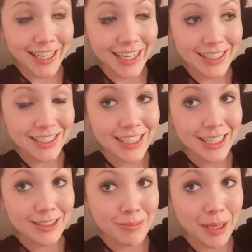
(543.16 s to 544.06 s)
that.
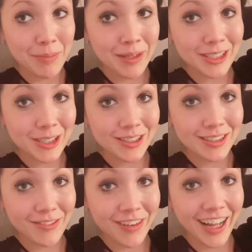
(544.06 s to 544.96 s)
So maybe it's
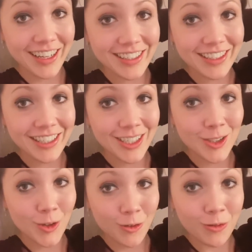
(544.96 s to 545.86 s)
because I've had a
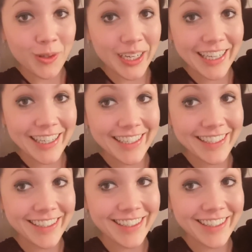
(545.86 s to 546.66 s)
tough week.